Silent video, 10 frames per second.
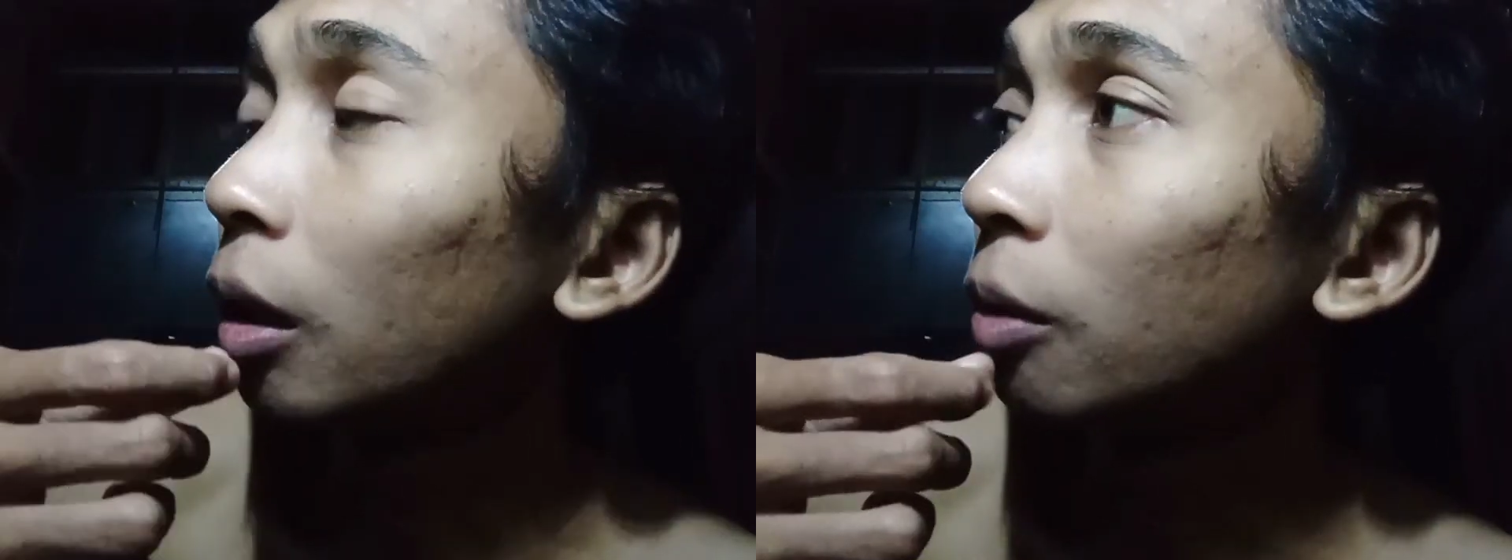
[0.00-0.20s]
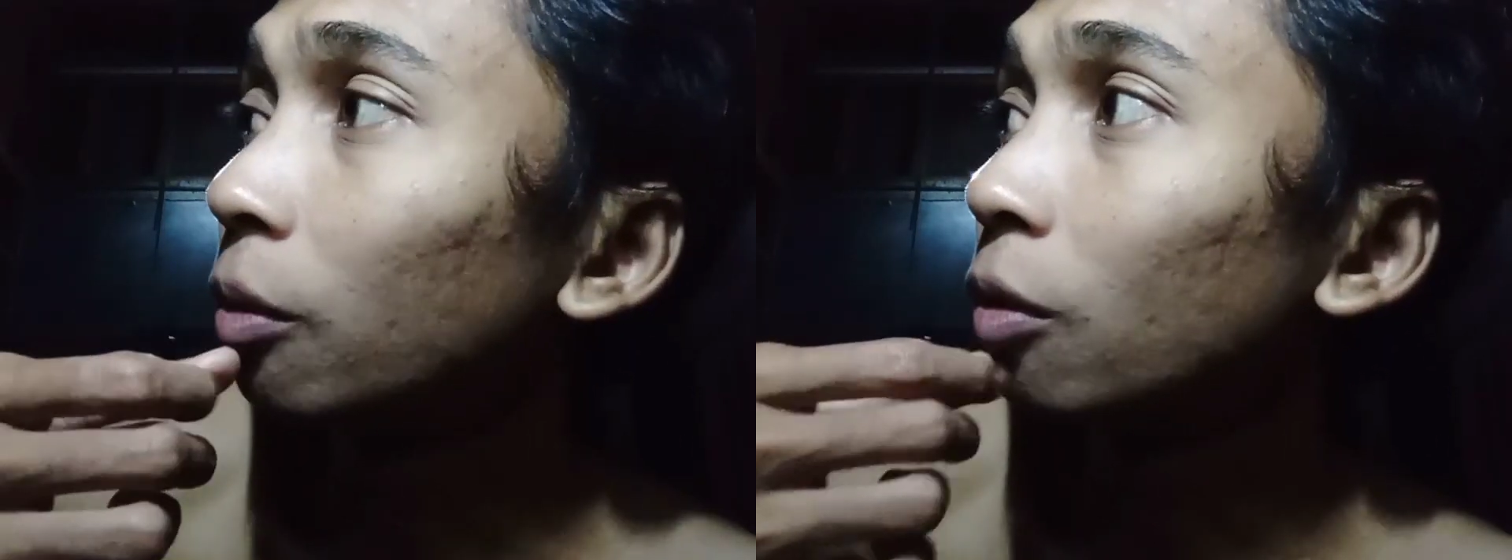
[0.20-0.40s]

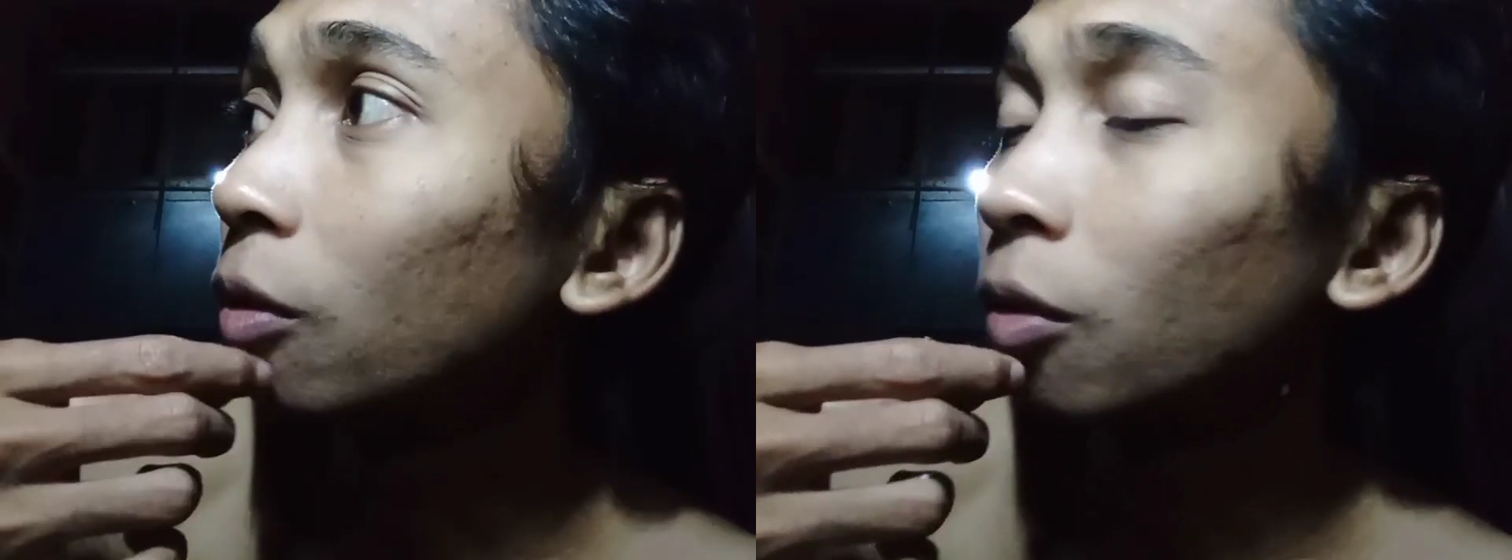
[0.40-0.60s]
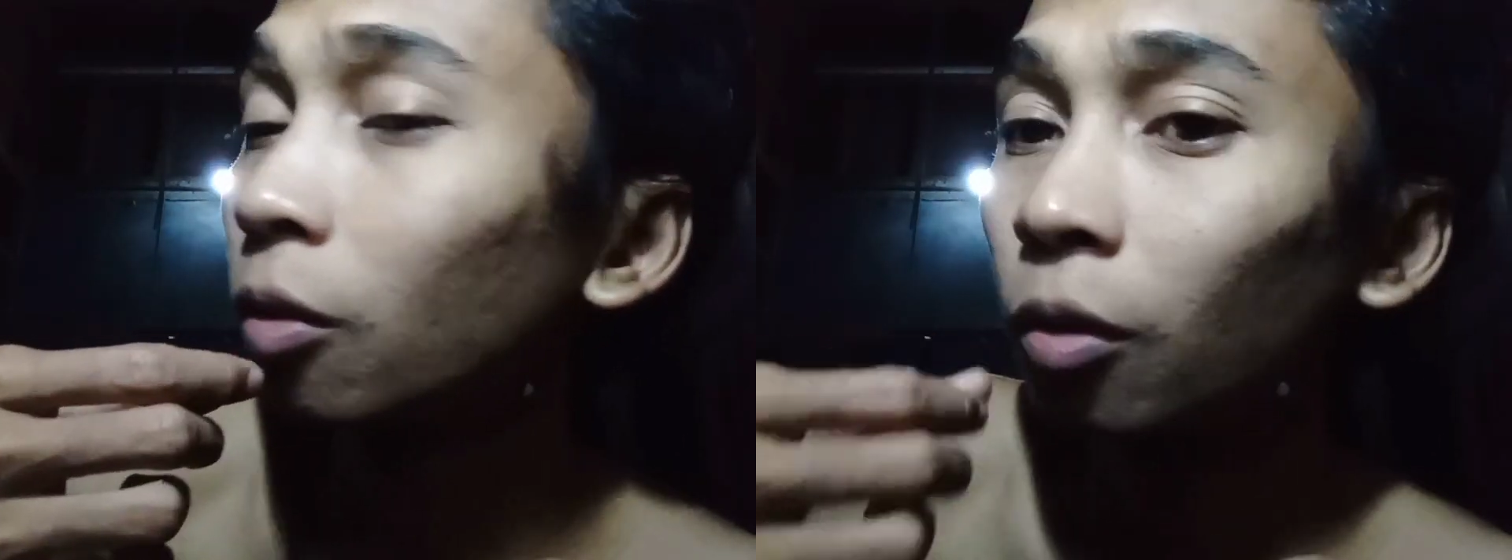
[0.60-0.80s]

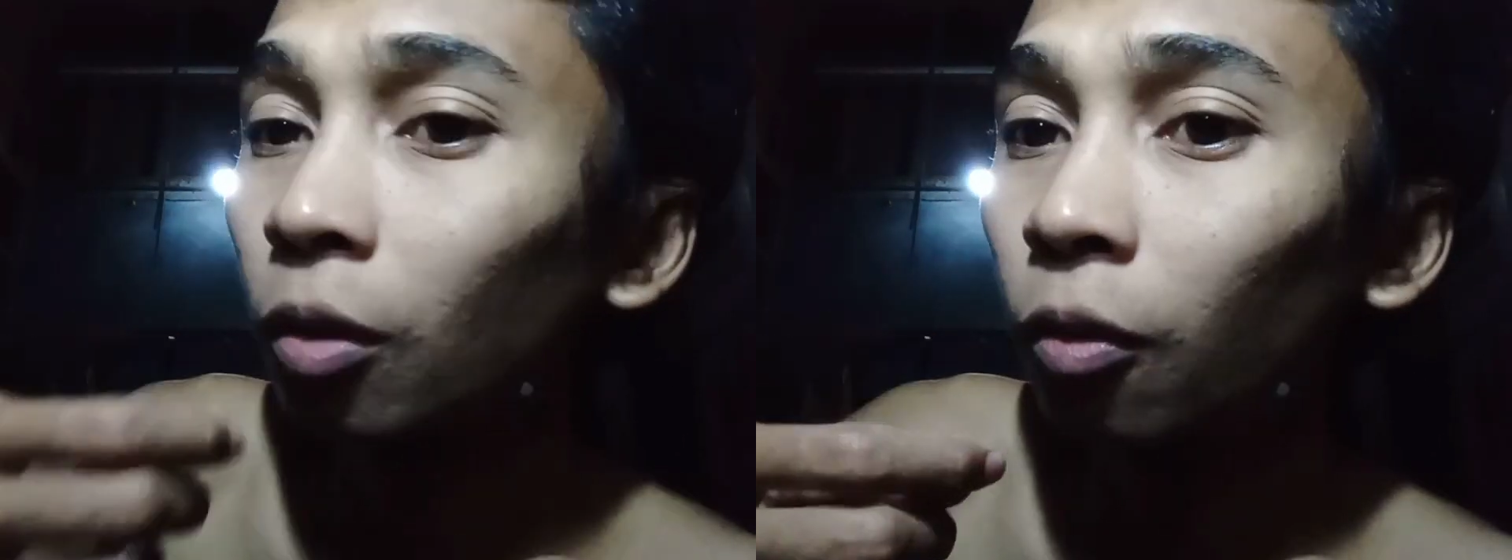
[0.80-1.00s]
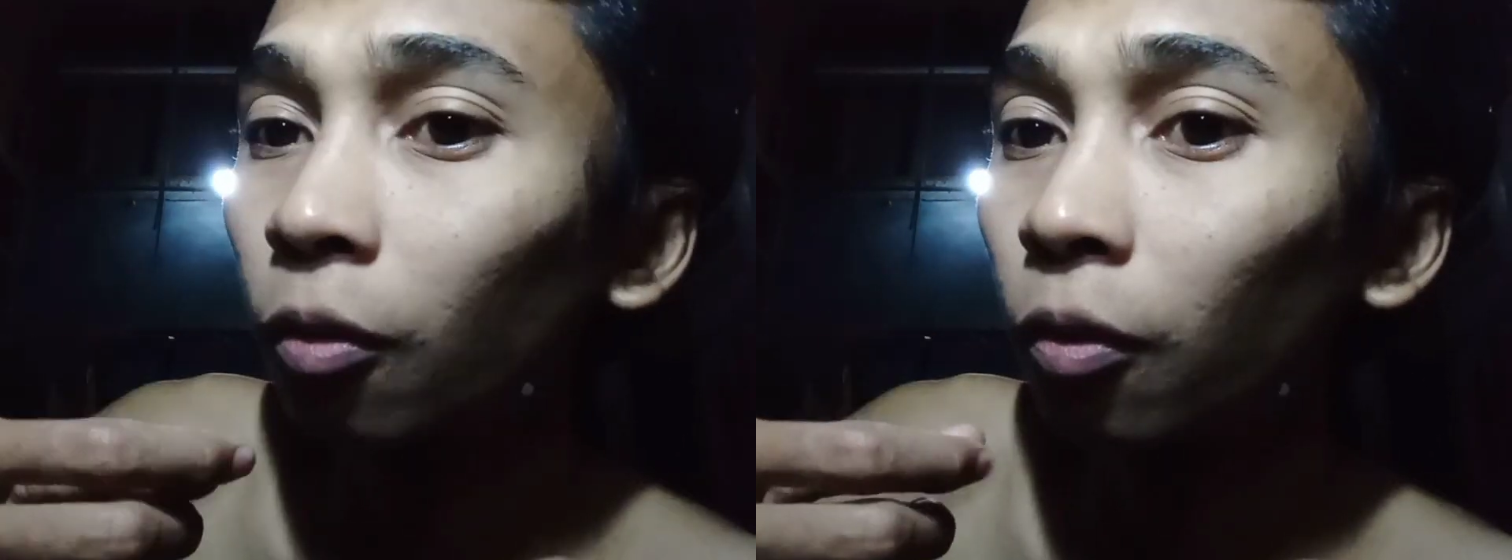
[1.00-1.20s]
house
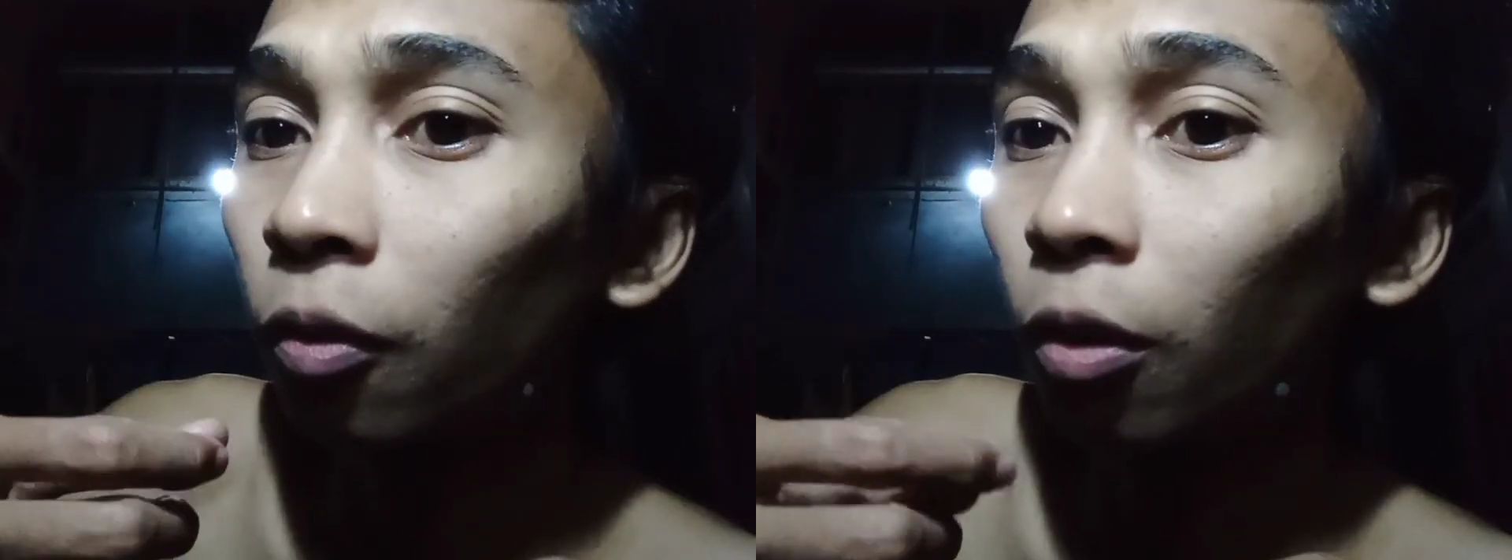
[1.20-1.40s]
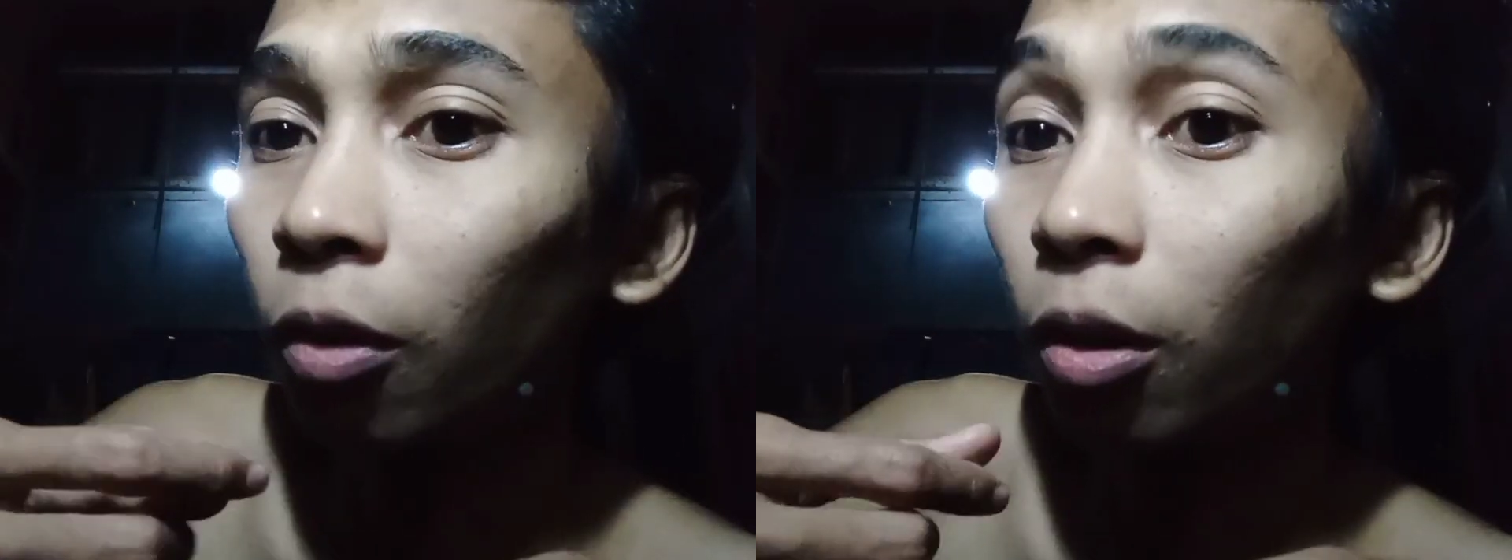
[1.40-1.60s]

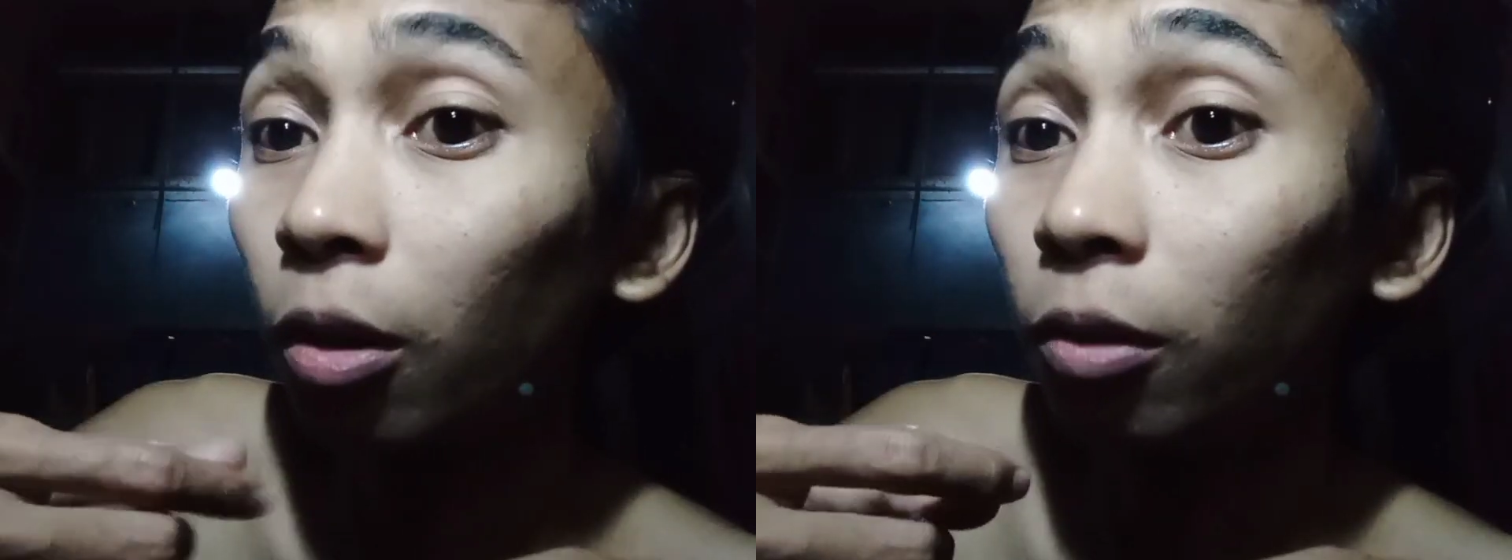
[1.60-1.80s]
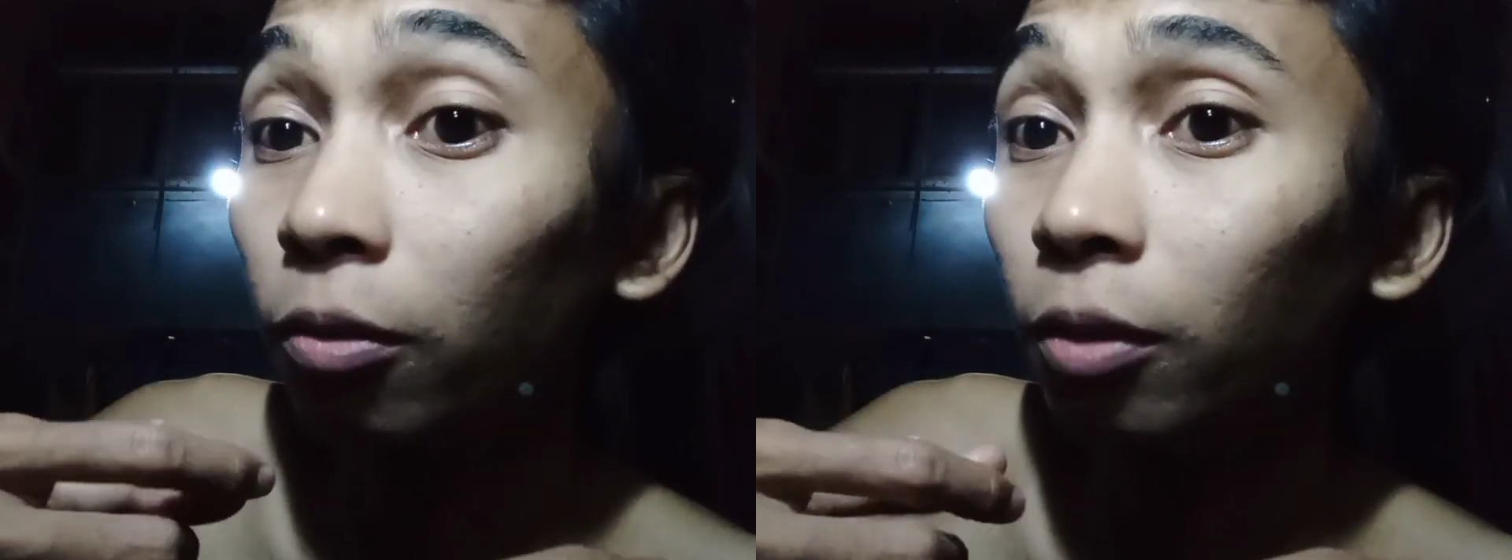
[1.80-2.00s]
for
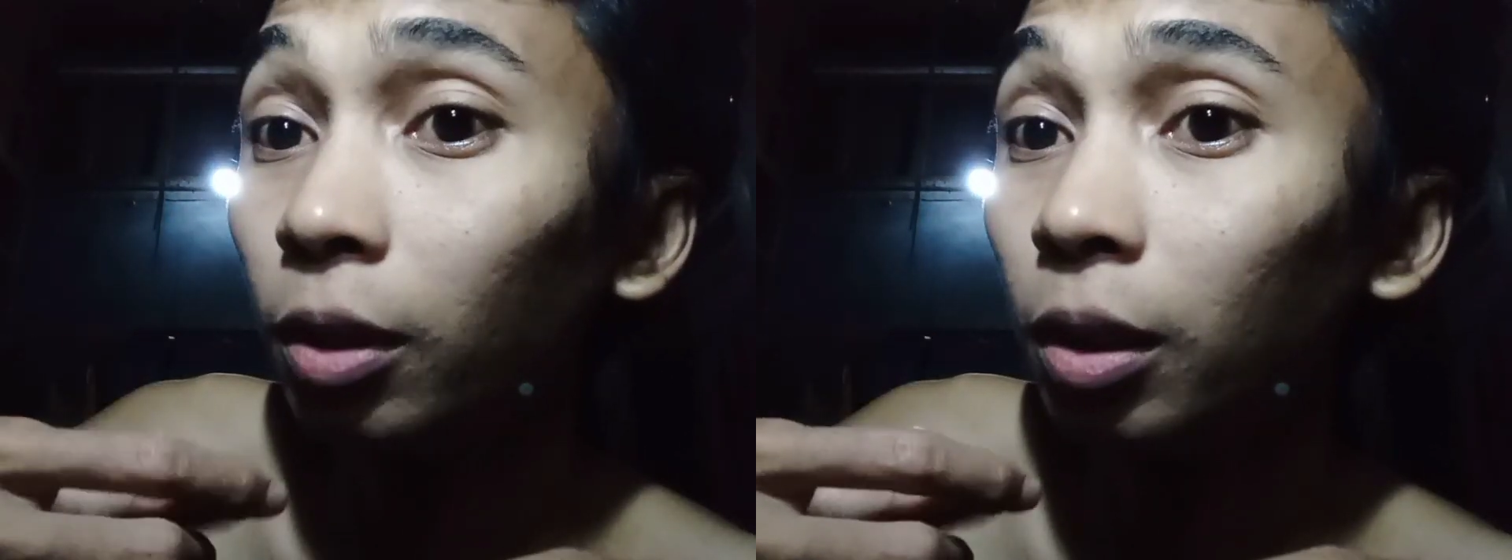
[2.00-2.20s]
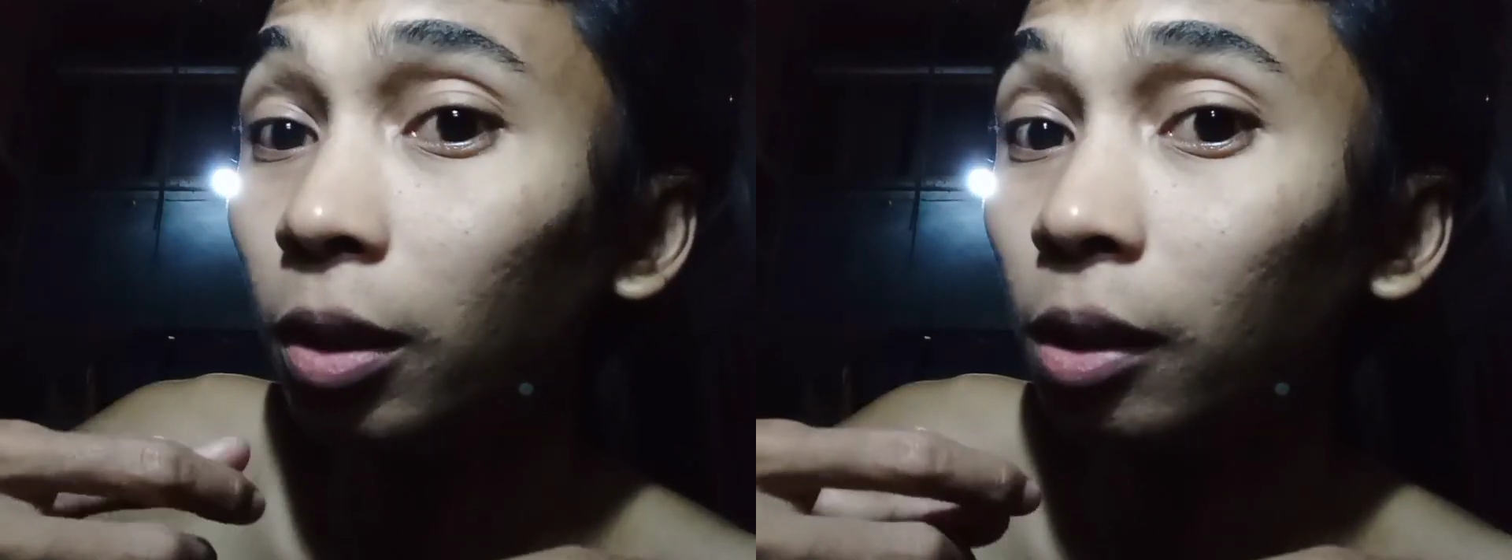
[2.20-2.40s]
coffee.